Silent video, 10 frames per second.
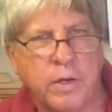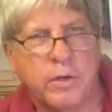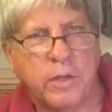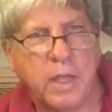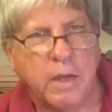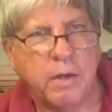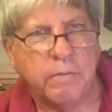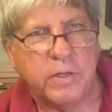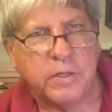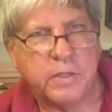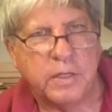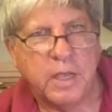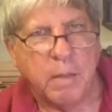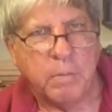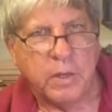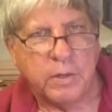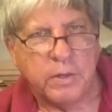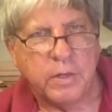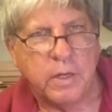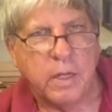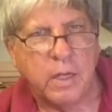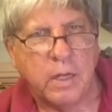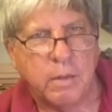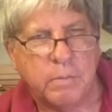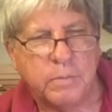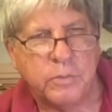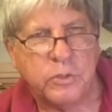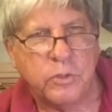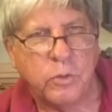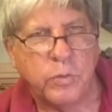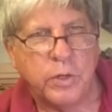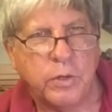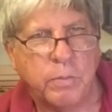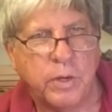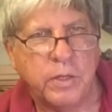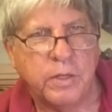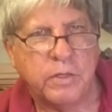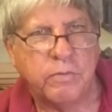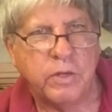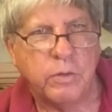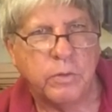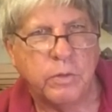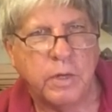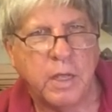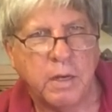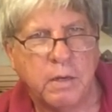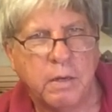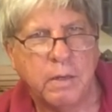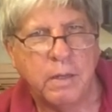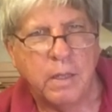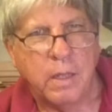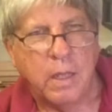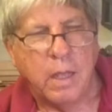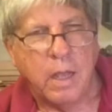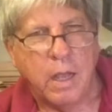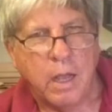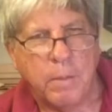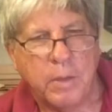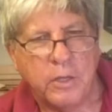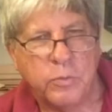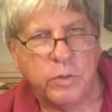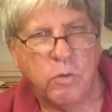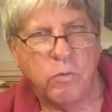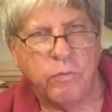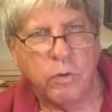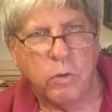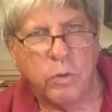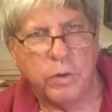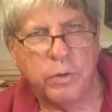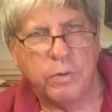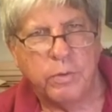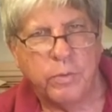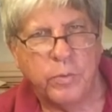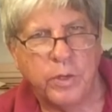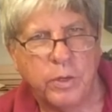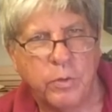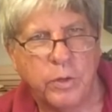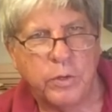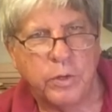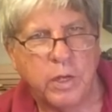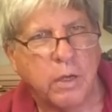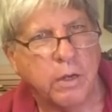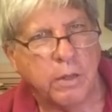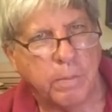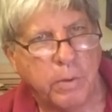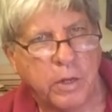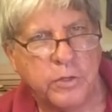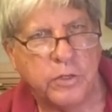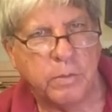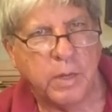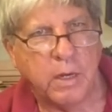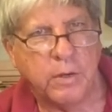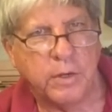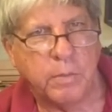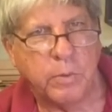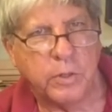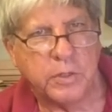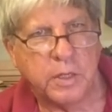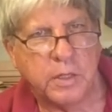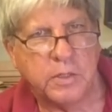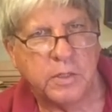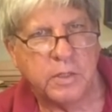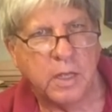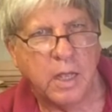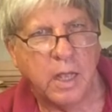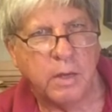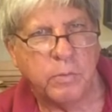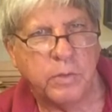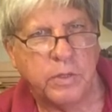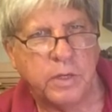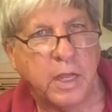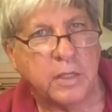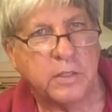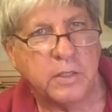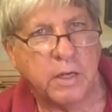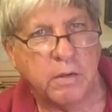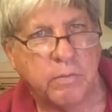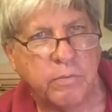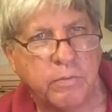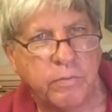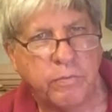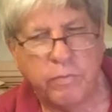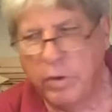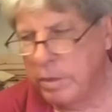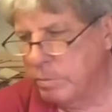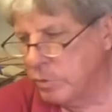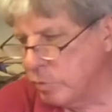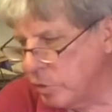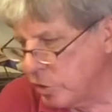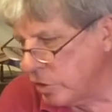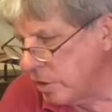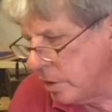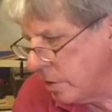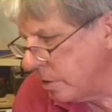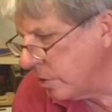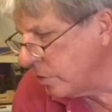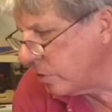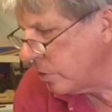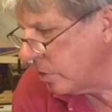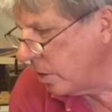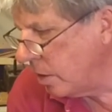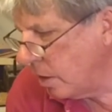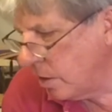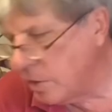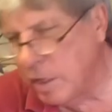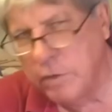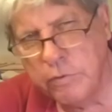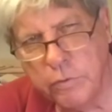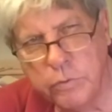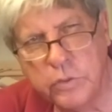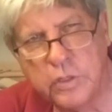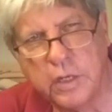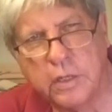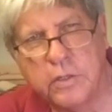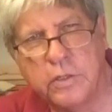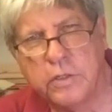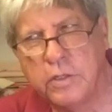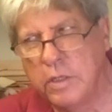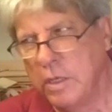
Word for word: to the end of this gambit um, so we're going to bring this video to an end um, as we go forward we're going to take another plunge in my learning process and with the next set of frames, which is 10 through 6